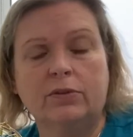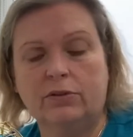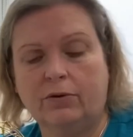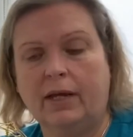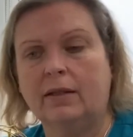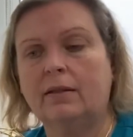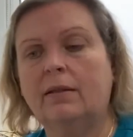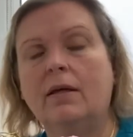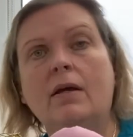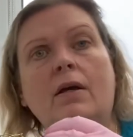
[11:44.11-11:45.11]
strength,
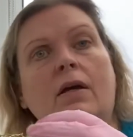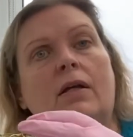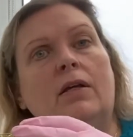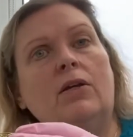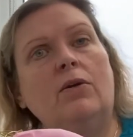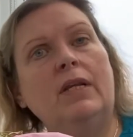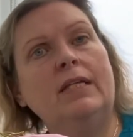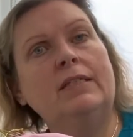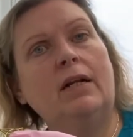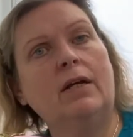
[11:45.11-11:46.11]
you
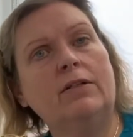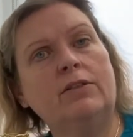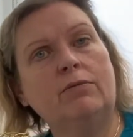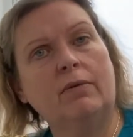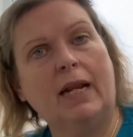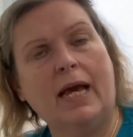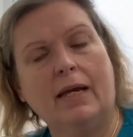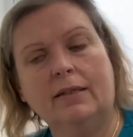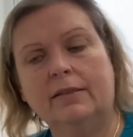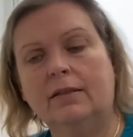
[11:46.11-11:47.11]
need to learn to
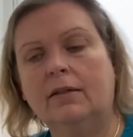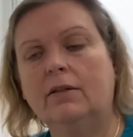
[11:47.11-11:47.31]
relax.